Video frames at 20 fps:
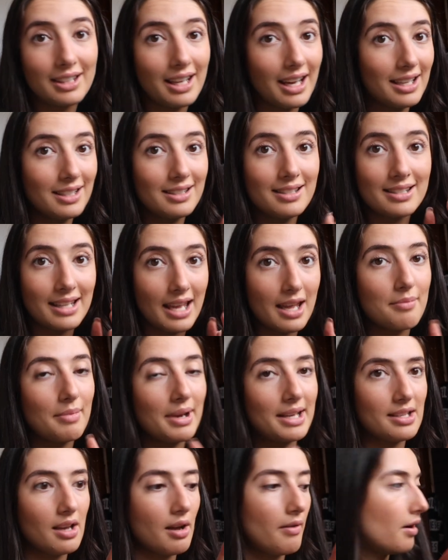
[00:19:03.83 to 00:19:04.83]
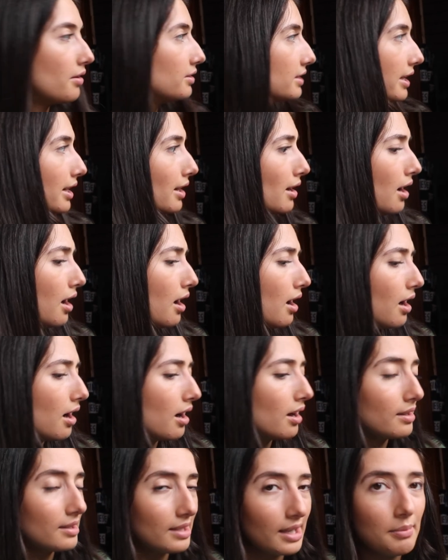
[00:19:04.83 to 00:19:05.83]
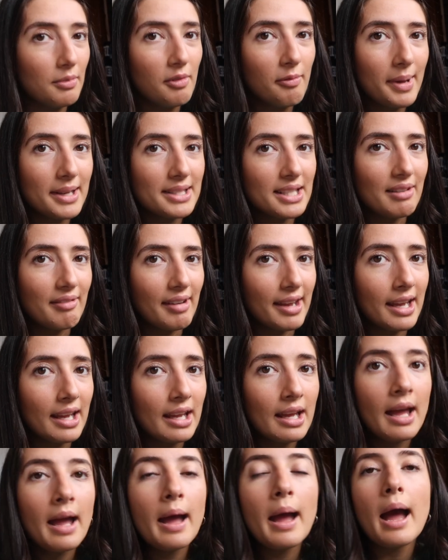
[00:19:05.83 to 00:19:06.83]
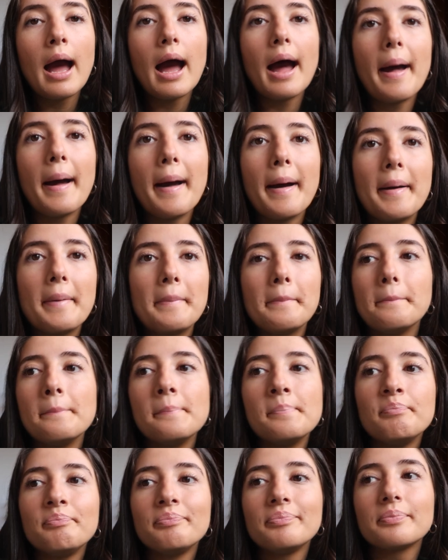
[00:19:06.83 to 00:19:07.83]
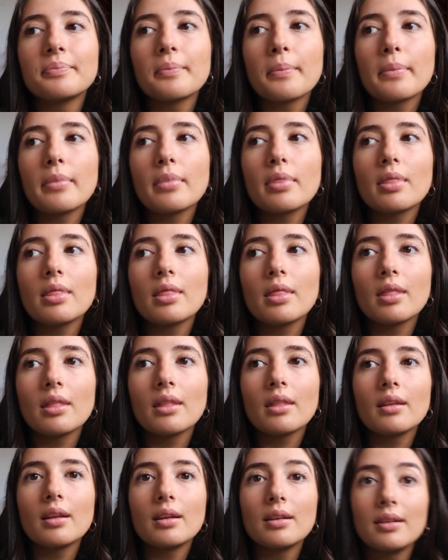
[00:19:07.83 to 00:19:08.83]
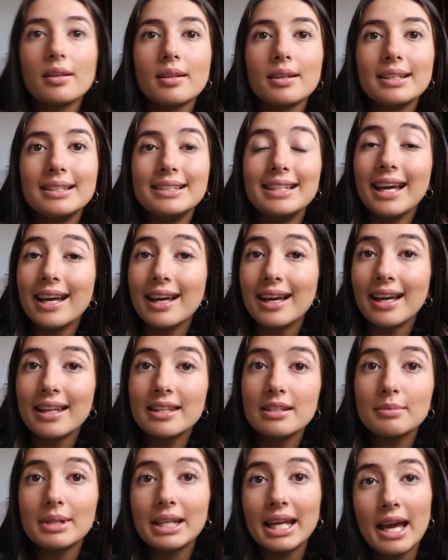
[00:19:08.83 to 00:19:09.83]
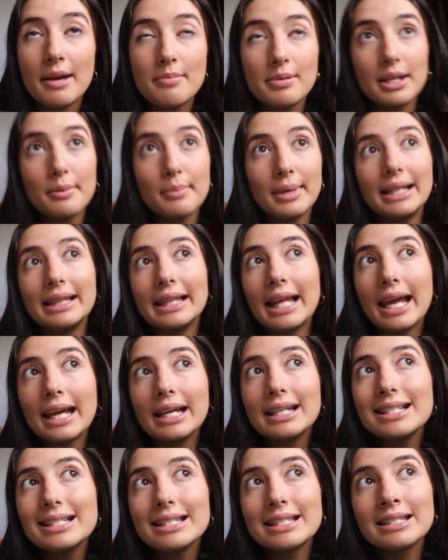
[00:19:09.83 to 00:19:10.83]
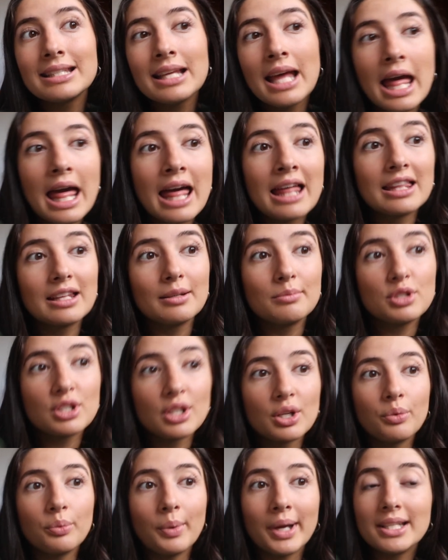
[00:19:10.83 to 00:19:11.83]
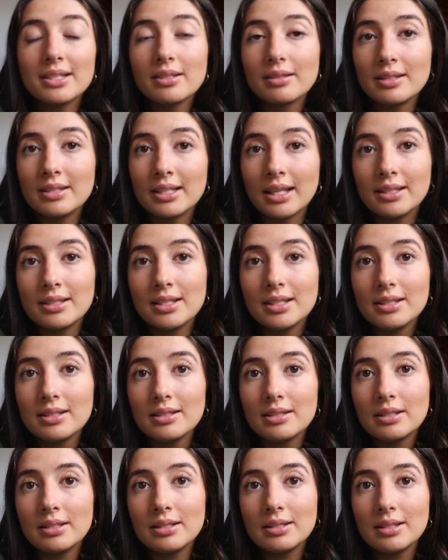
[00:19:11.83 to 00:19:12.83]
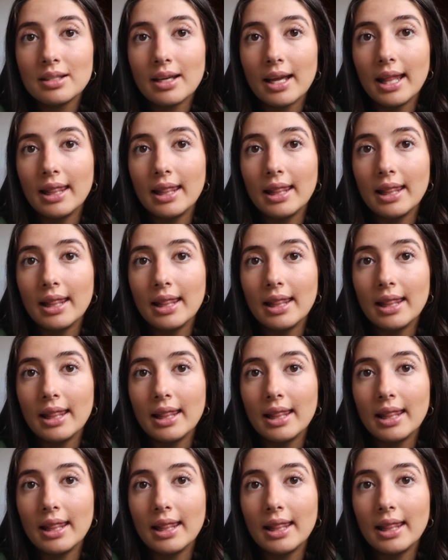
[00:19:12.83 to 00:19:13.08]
I scared myself. I was like, oh, did I move my TV? Yeah, then I'm going to epilate my legs. Then I'm just going to wait till the dentist.